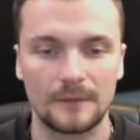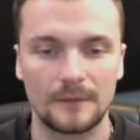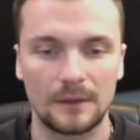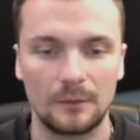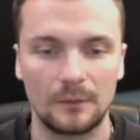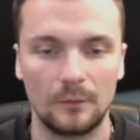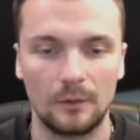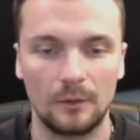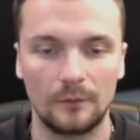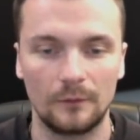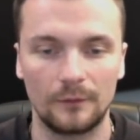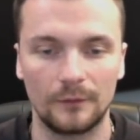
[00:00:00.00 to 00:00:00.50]

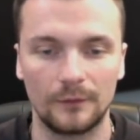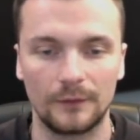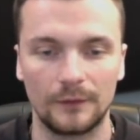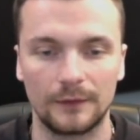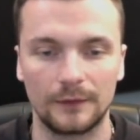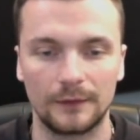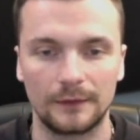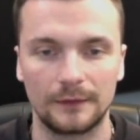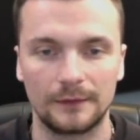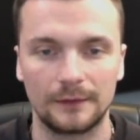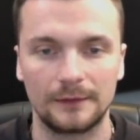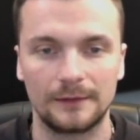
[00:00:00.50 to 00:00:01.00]
Watford,
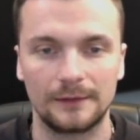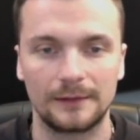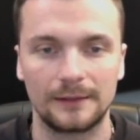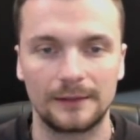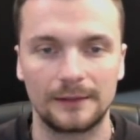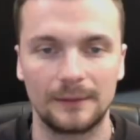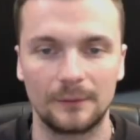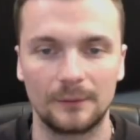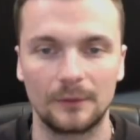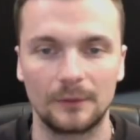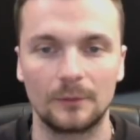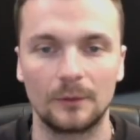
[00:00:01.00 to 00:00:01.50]

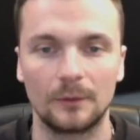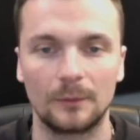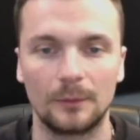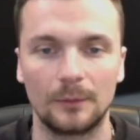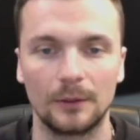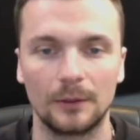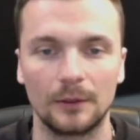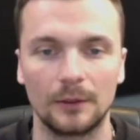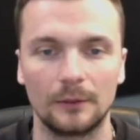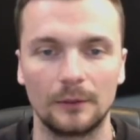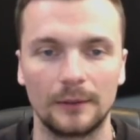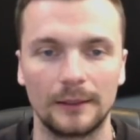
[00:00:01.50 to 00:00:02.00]
then we'll
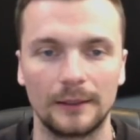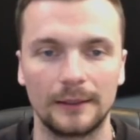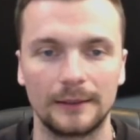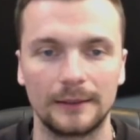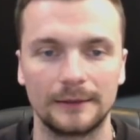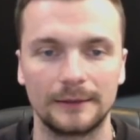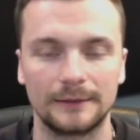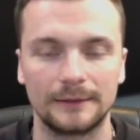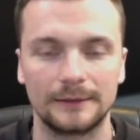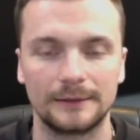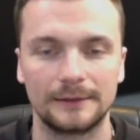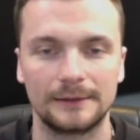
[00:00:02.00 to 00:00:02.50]
pull away.
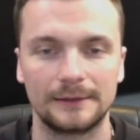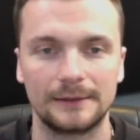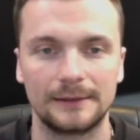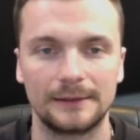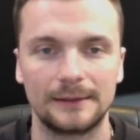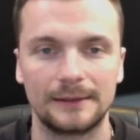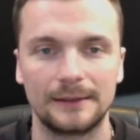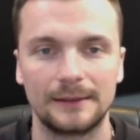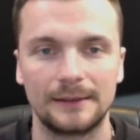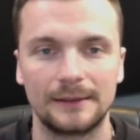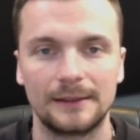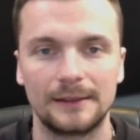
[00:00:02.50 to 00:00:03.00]

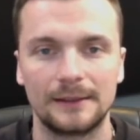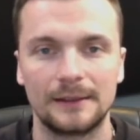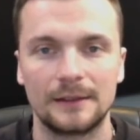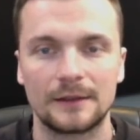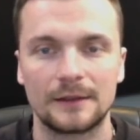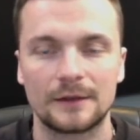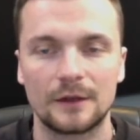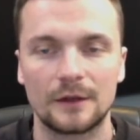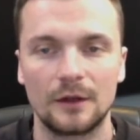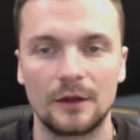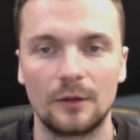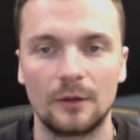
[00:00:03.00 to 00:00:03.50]

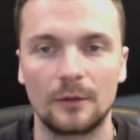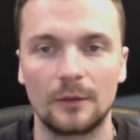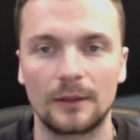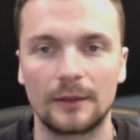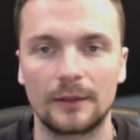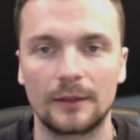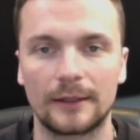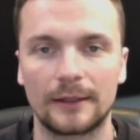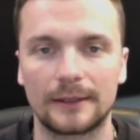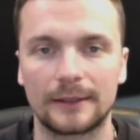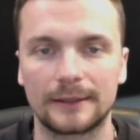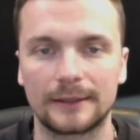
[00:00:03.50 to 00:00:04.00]
So what do
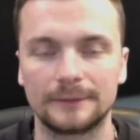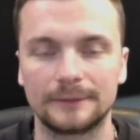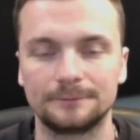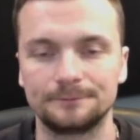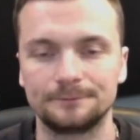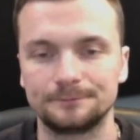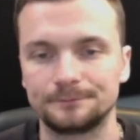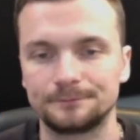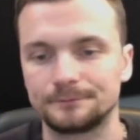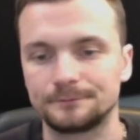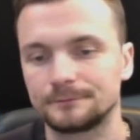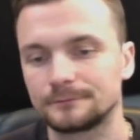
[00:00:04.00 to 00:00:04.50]
you reckon?
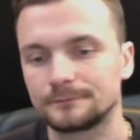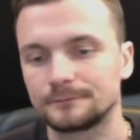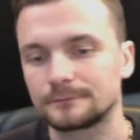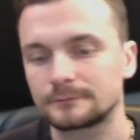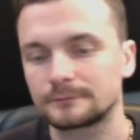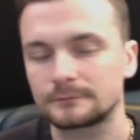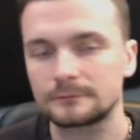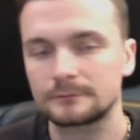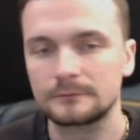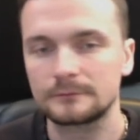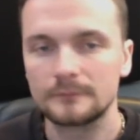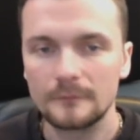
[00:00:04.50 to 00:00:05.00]

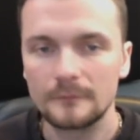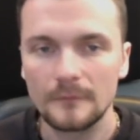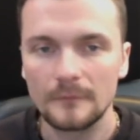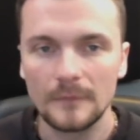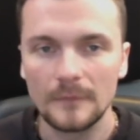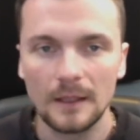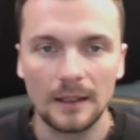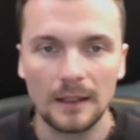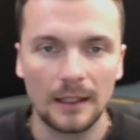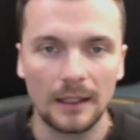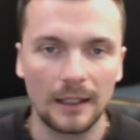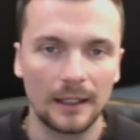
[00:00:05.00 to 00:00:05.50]

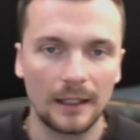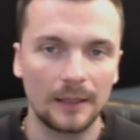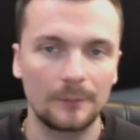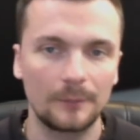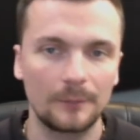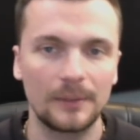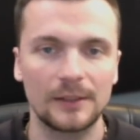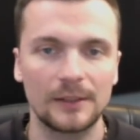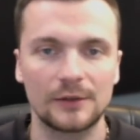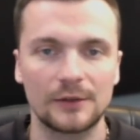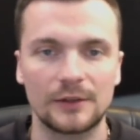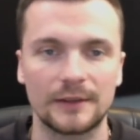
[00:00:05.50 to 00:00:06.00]
Bit
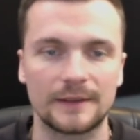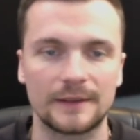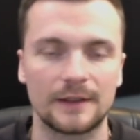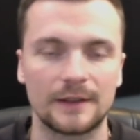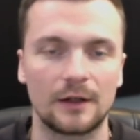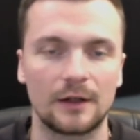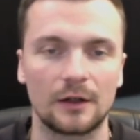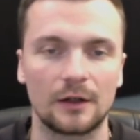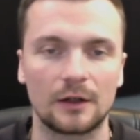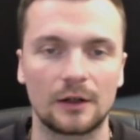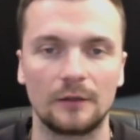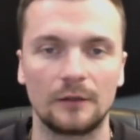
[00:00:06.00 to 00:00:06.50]
of shit
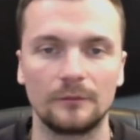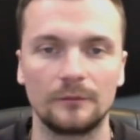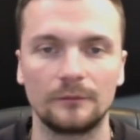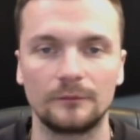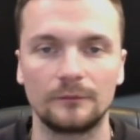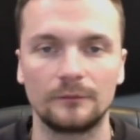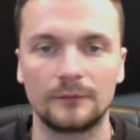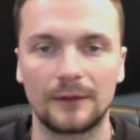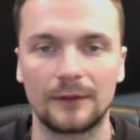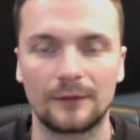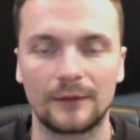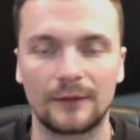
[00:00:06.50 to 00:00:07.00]
talk on
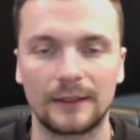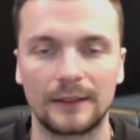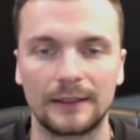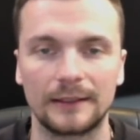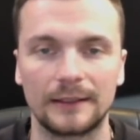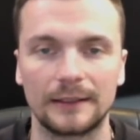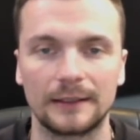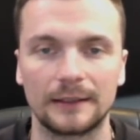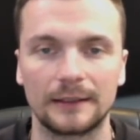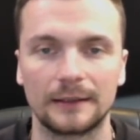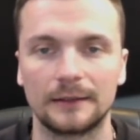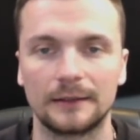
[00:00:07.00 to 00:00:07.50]

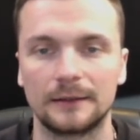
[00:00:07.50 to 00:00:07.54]
Raphinha.